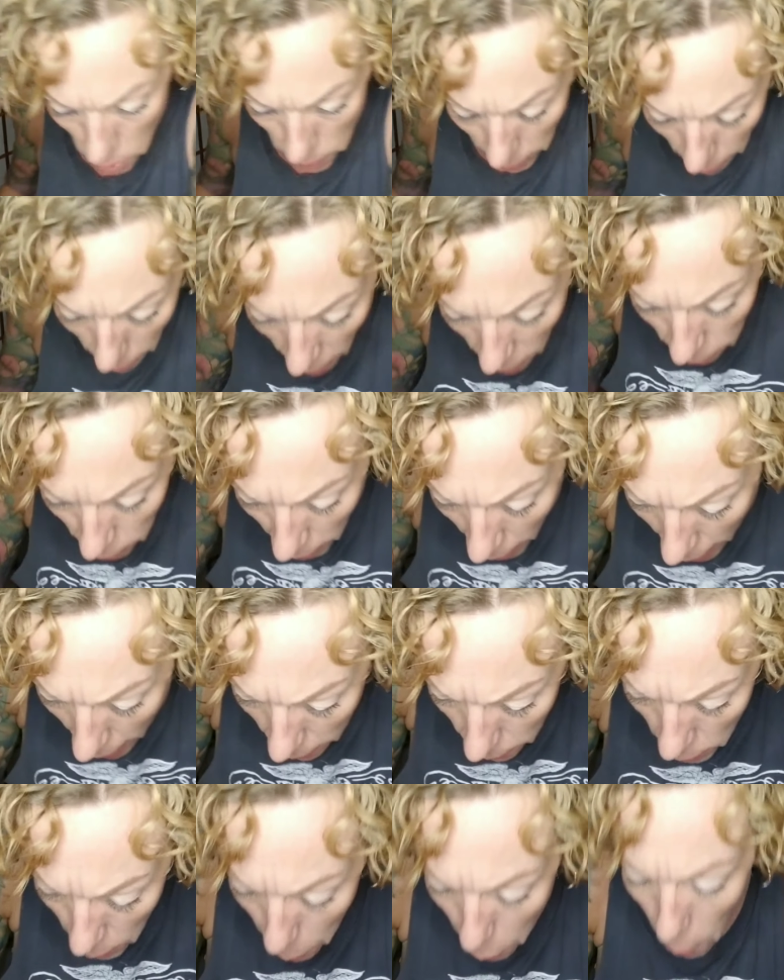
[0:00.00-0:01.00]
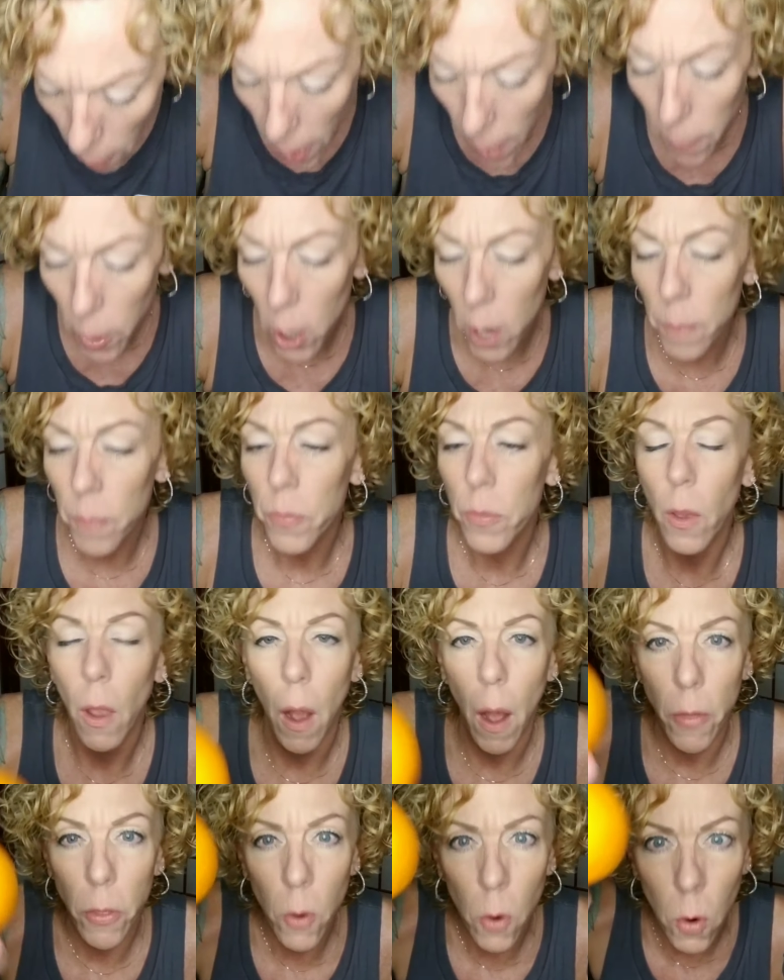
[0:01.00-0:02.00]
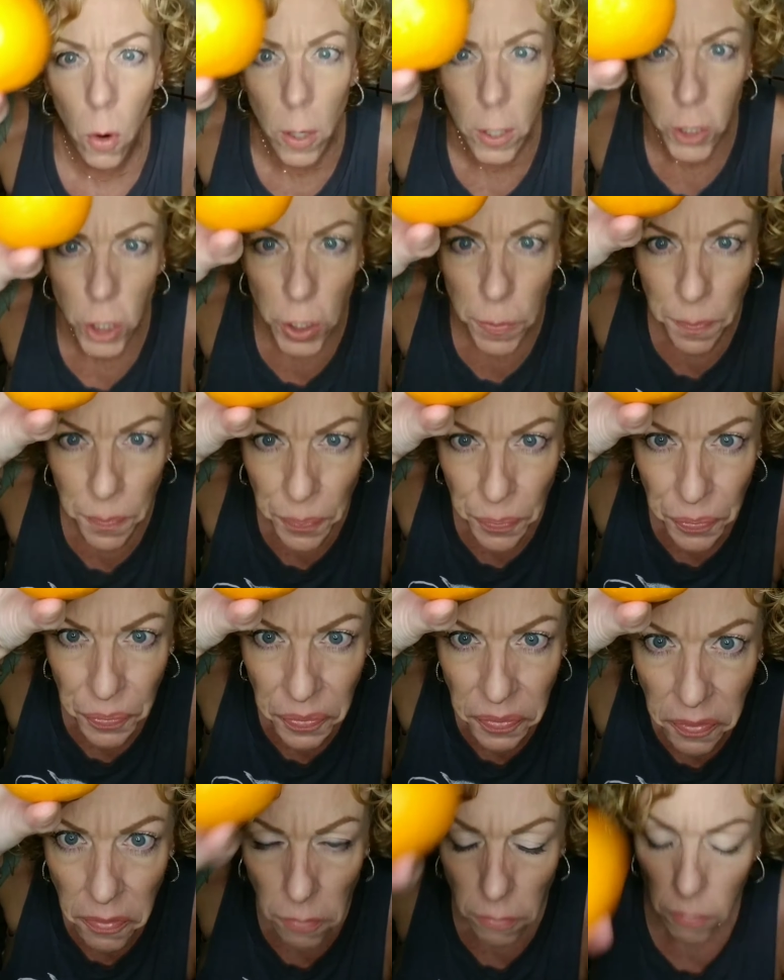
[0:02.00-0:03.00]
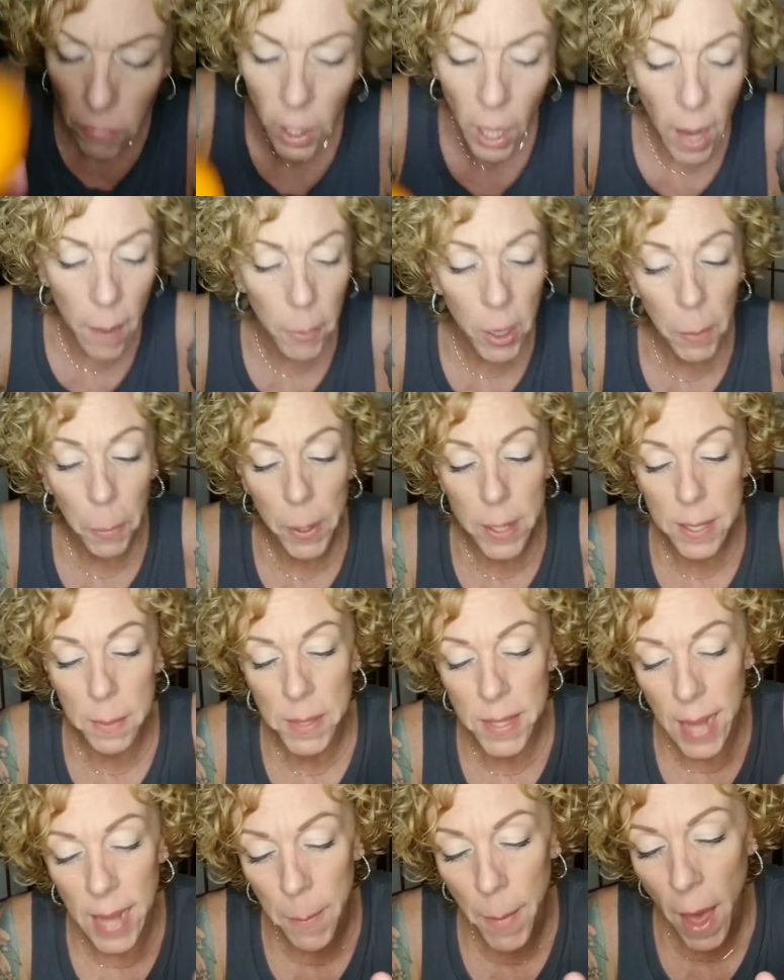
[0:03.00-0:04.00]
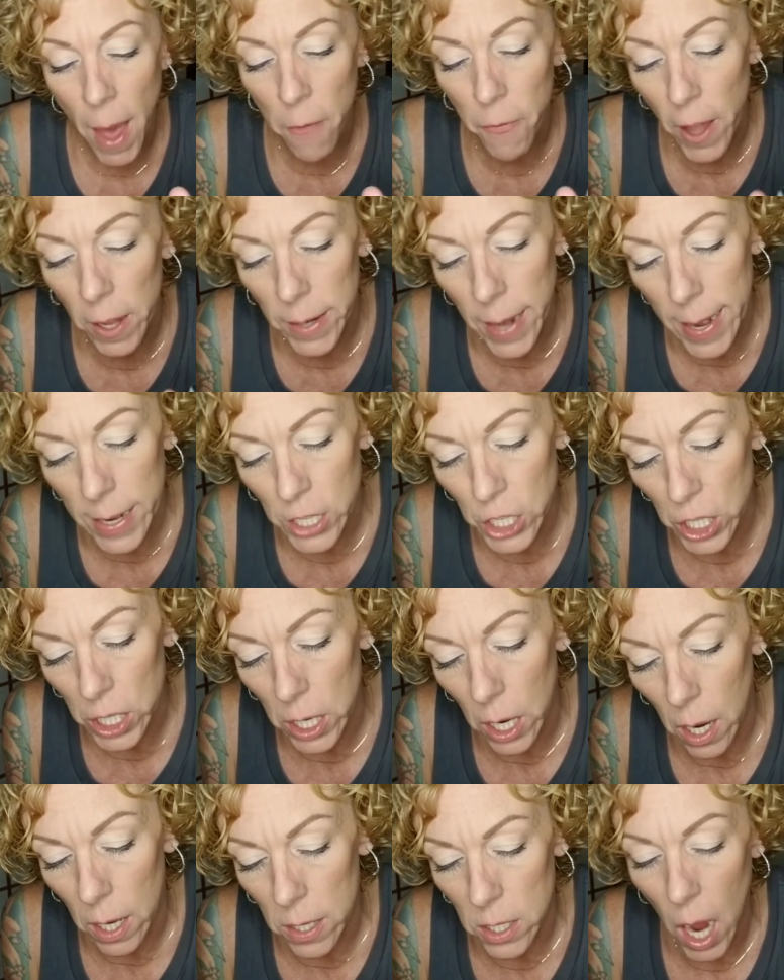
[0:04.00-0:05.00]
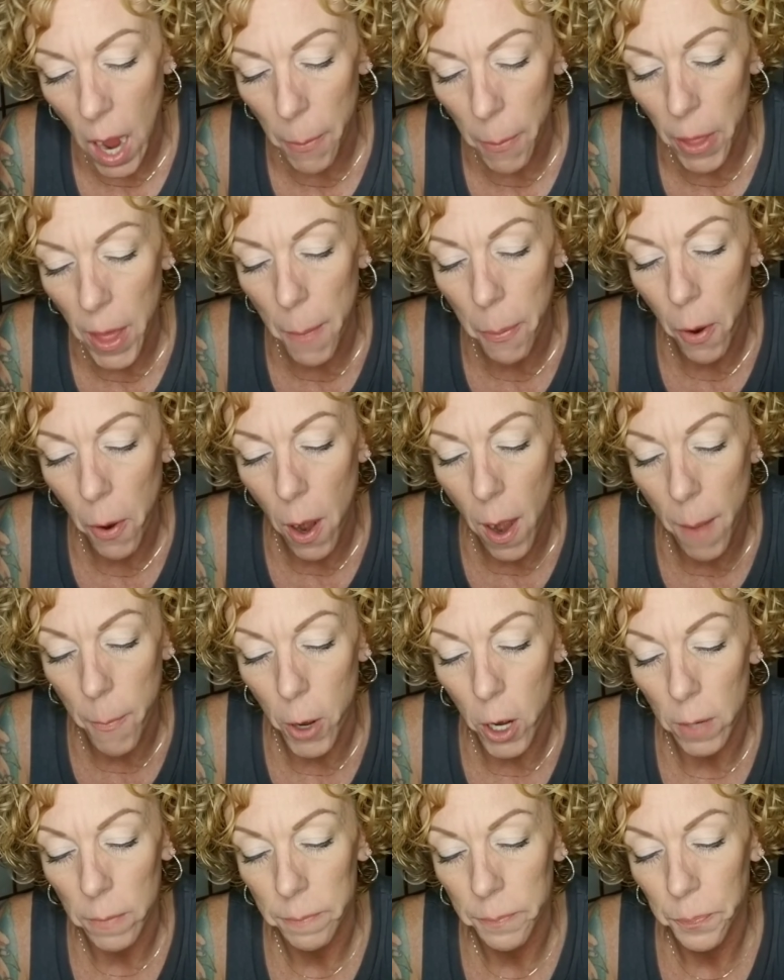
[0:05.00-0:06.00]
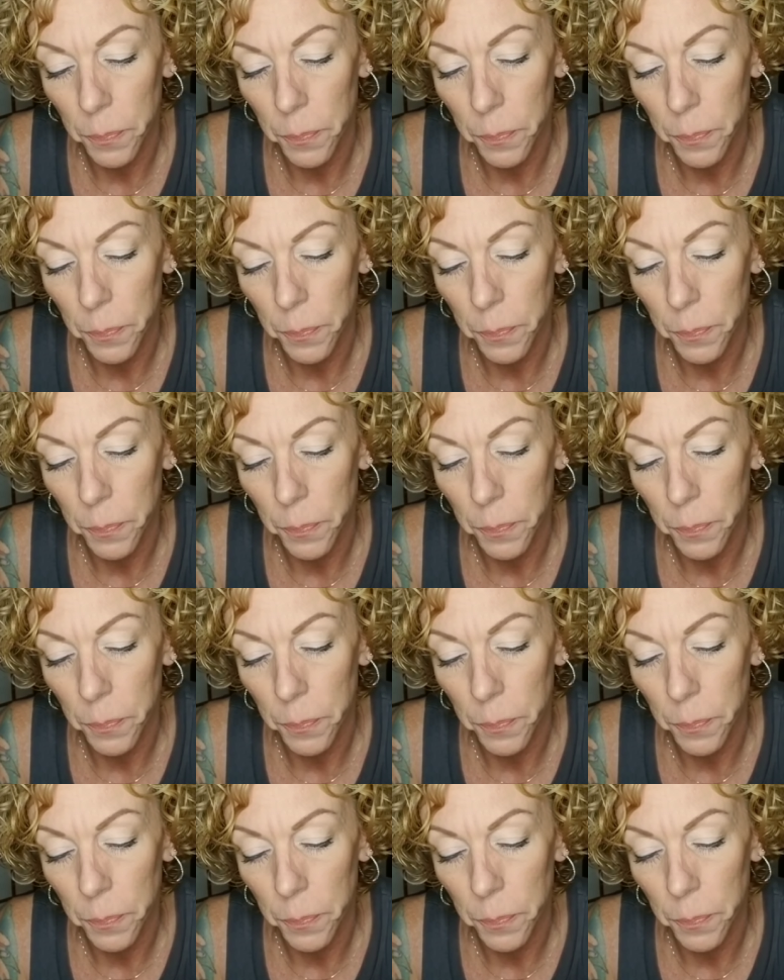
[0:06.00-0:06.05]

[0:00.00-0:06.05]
now I've got the primer on the orange. I'm going to put some Stay Matte foundation on top of that primer.